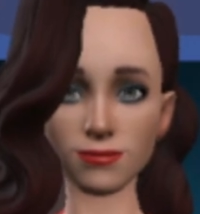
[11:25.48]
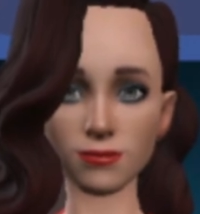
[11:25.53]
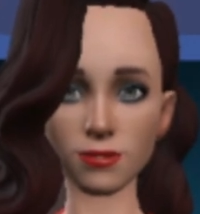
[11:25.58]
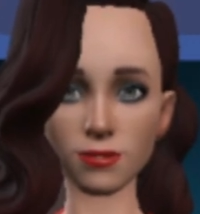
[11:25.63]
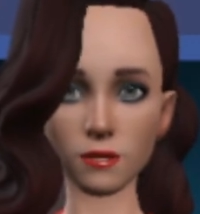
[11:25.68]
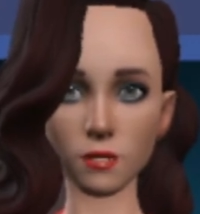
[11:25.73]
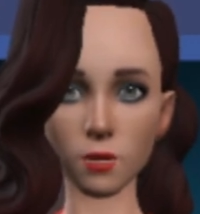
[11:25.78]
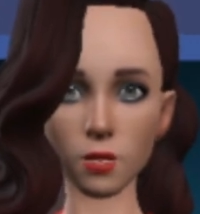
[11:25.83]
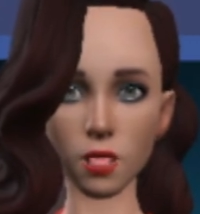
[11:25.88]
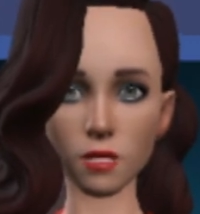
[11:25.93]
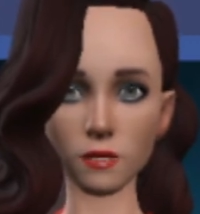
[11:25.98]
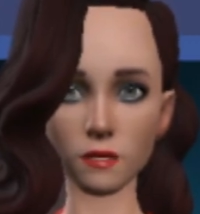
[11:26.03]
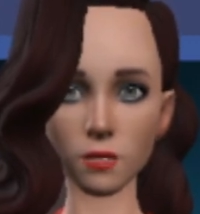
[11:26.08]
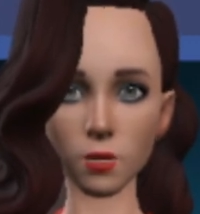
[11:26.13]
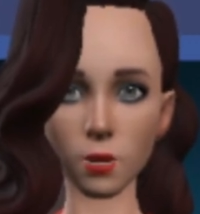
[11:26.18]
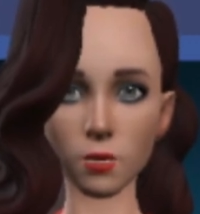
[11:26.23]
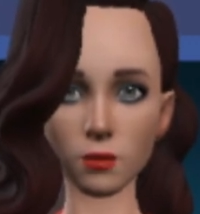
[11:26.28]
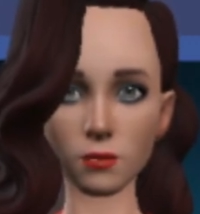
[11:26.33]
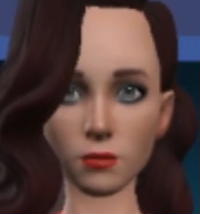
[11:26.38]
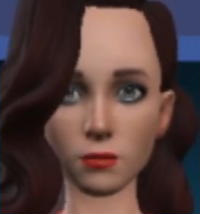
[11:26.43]
Of
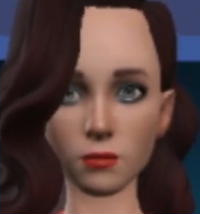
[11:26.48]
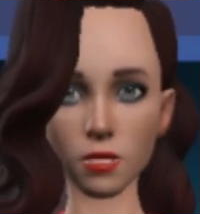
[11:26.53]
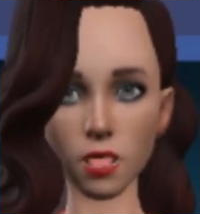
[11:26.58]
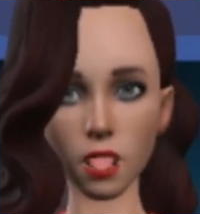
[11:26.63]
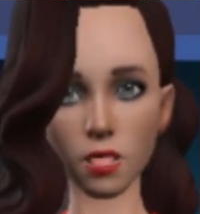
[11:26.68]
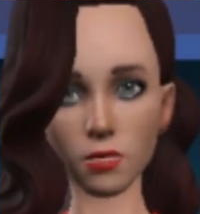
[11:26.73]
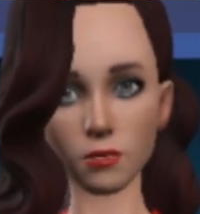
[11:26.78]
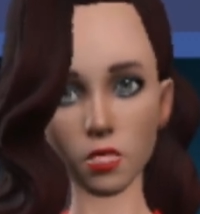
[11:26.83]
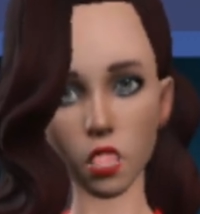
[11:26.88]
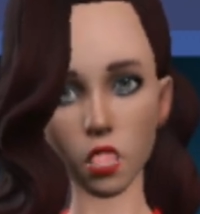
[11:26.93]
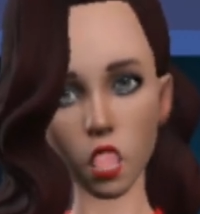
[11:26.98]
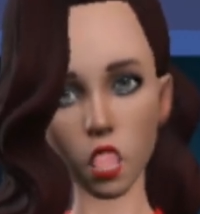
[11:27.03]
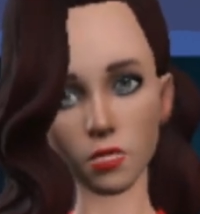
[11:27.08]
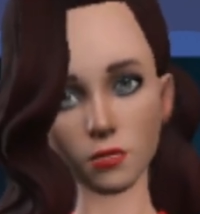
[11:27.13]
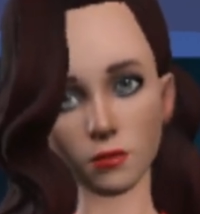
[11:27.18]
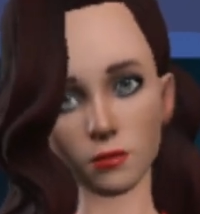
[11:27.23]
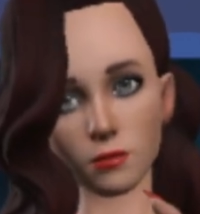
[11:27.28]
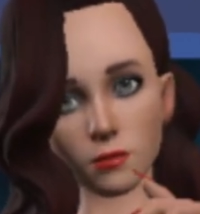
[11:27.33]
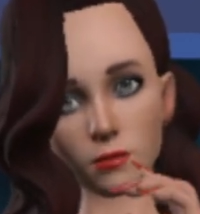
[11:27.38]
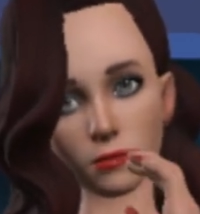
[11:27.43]
course, I do.
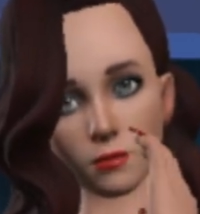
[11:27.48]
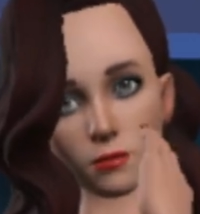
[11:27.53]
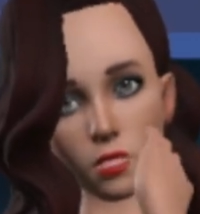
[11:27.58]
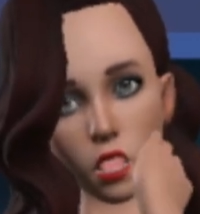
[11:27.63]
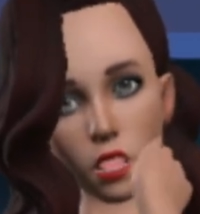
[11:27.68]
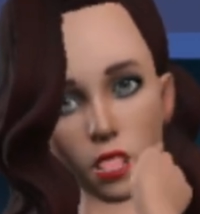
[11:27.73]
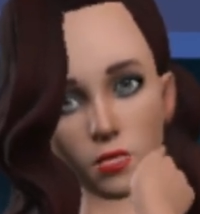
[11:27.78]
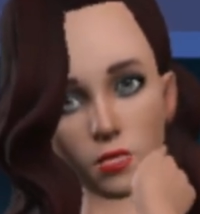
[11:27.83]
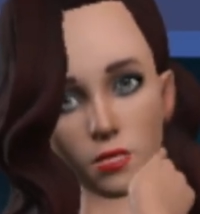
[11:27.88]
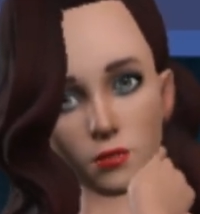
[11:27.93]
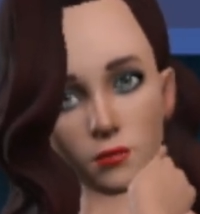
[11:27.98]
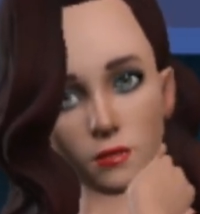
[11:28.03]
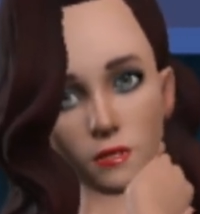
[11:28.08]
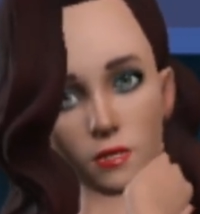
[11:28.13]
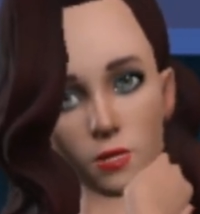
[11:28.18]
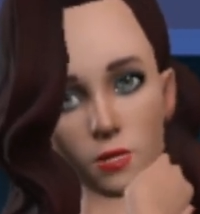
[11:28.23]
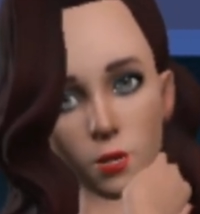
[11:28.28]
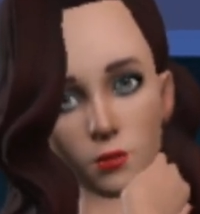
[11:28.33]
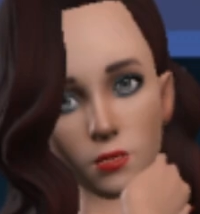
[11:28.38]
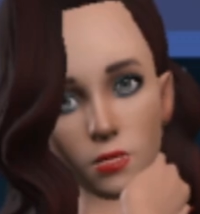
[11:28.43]
Humans and
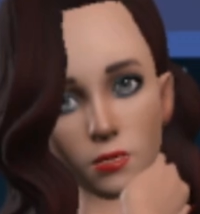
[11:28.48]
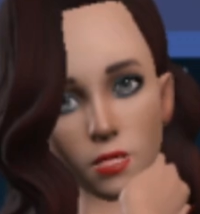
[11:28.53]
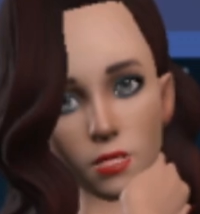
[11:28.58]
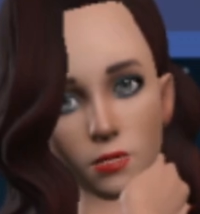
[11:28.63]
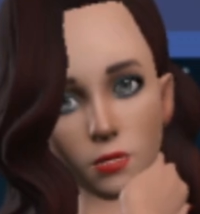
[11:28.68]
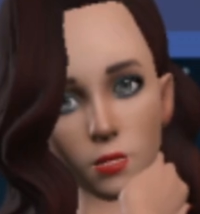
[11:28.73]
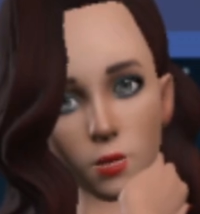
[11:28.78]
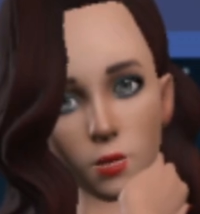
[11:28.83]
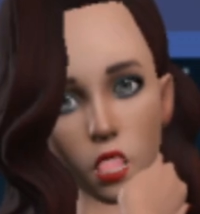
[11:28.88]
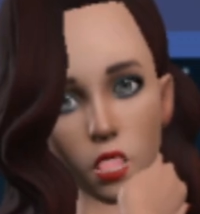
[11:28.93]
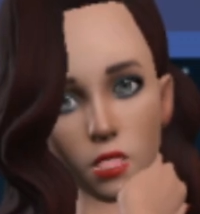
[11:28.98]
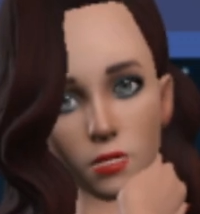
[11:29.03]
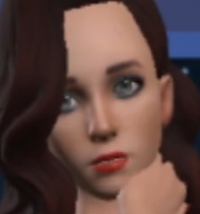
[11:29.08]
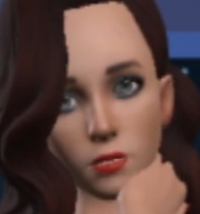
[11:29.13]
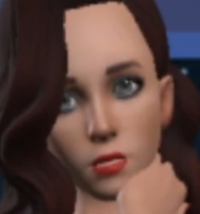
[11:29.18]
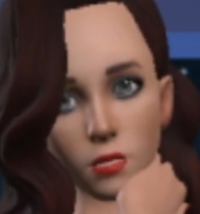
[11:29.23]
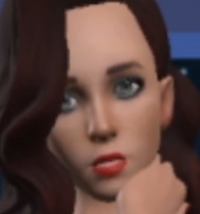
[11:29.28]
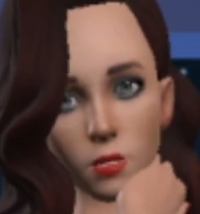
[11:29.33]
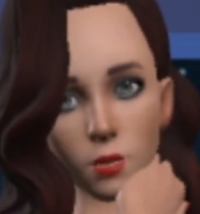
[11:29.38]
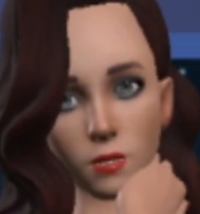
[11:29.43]
technology
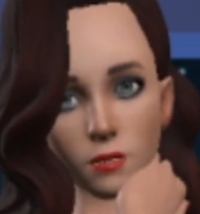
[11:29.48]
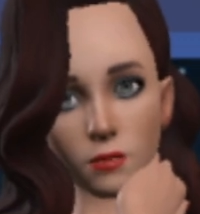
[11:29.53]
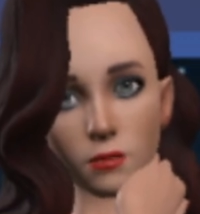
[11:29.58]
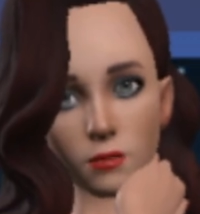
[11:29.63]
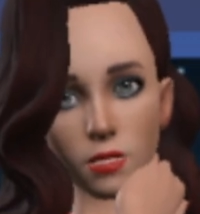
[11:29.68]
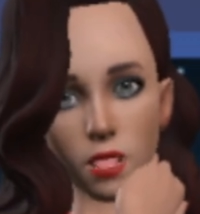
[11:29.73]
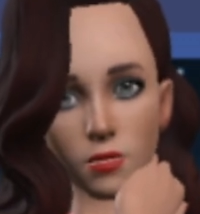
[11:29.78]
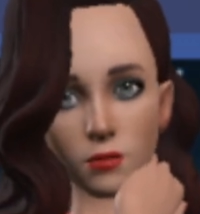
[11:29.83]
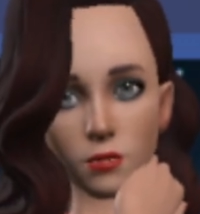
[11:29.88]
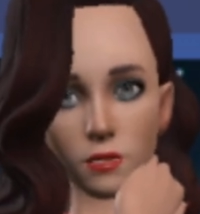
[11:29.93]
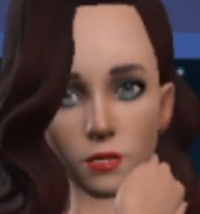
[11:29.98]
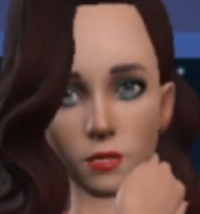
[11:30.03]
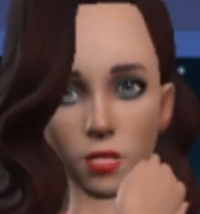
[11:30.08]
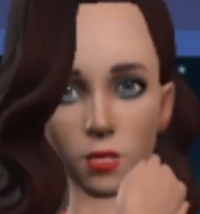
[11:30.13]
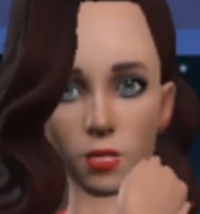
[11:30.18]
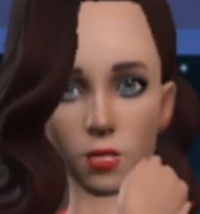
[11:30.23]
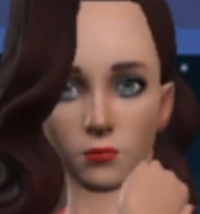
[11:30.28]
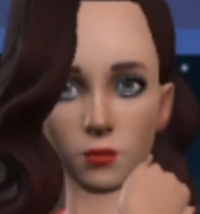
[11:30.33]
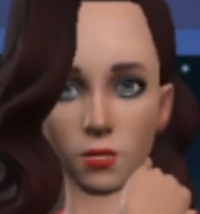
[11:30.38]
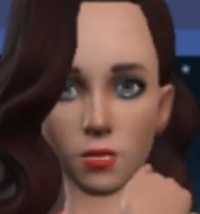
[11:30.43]
coexist, and it's
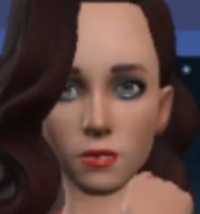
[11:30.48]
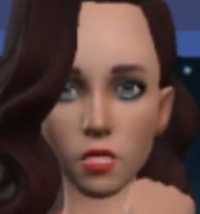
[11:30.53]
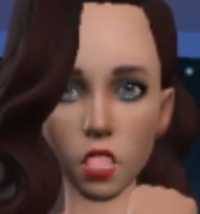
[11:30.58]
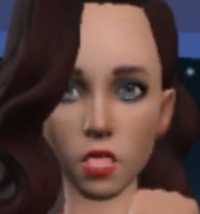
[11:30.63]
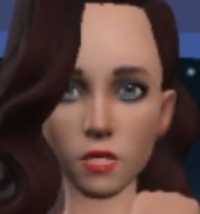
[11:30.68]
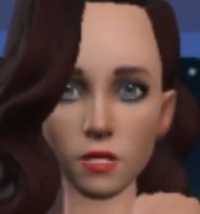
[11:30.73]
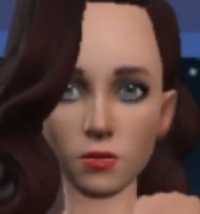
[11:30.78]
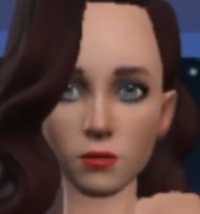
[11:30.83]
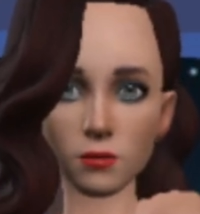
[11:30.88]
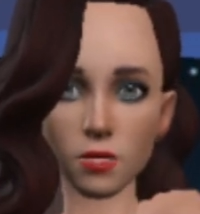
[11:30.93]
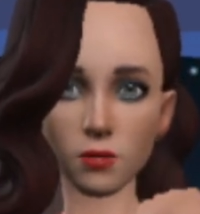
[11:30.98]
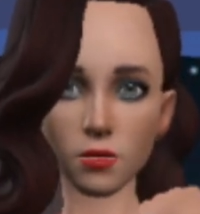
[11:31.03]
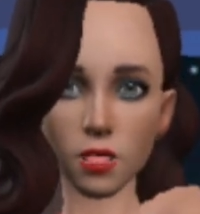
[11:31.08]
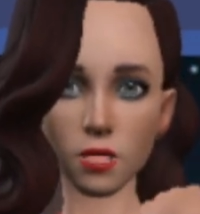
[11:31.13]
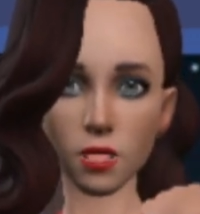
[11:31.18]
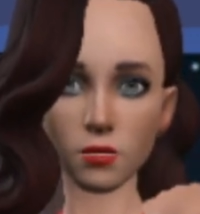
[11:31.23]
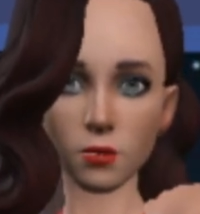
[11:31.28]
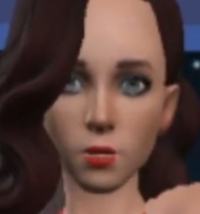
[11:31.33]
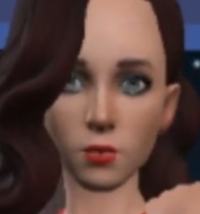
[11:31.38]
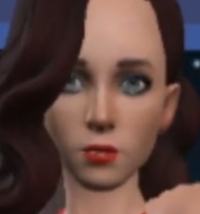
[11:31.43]
essential to find a
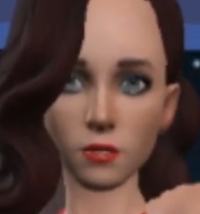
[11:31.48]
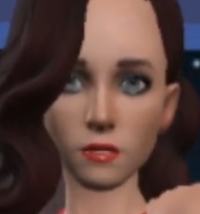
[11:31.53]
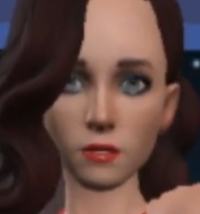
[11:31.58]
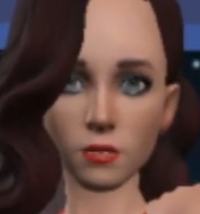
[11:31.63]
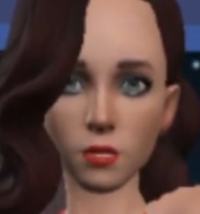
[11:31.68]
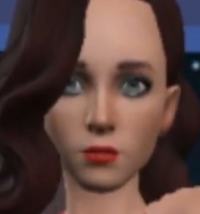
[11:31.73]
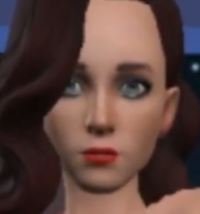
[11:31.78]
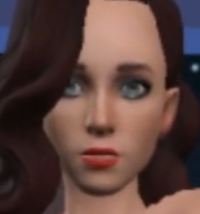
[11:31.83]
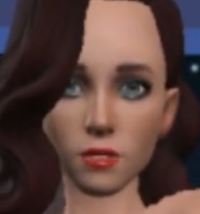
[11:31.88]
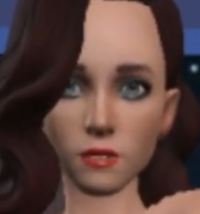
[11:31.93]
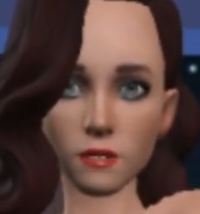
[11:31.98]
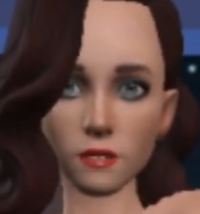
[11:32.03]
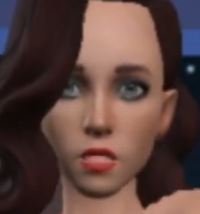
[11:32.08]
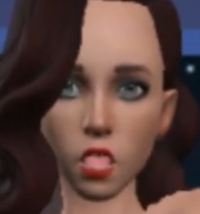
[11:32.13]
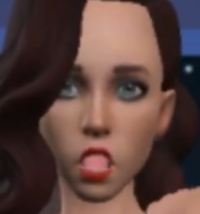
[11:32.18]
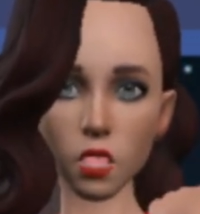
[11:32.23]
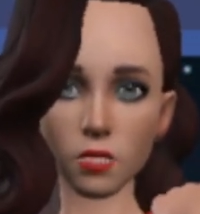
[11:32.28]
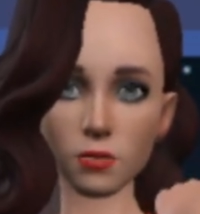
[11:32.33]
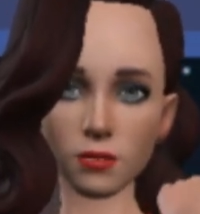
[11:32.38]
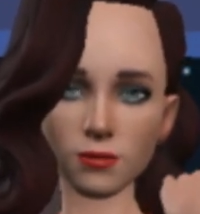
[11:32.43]
balance between the
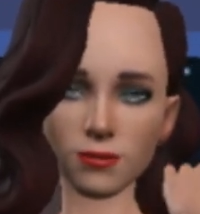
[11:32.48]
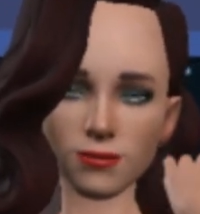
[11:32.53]
two.